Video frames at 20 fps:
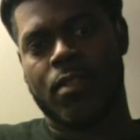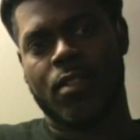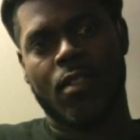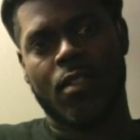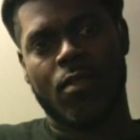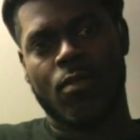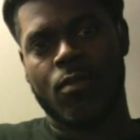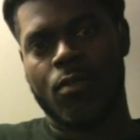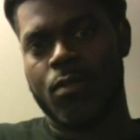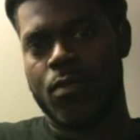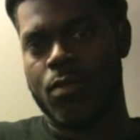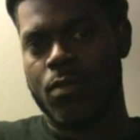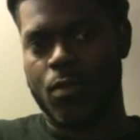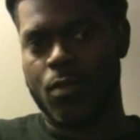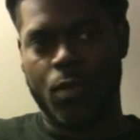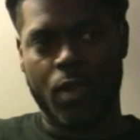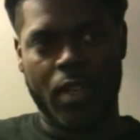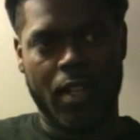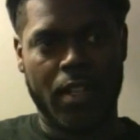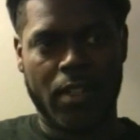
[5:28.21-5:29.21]
You
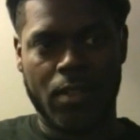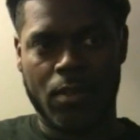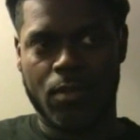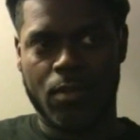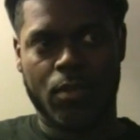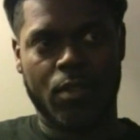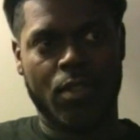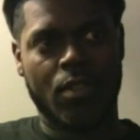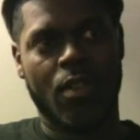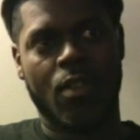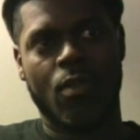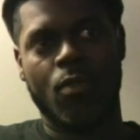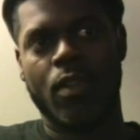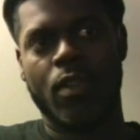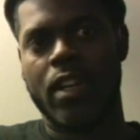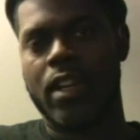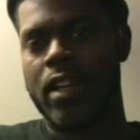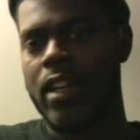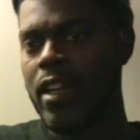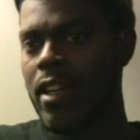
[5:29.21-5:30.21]
know,
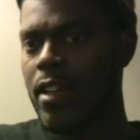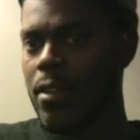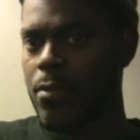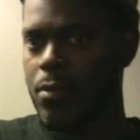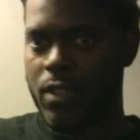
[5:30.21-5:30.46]
wear ear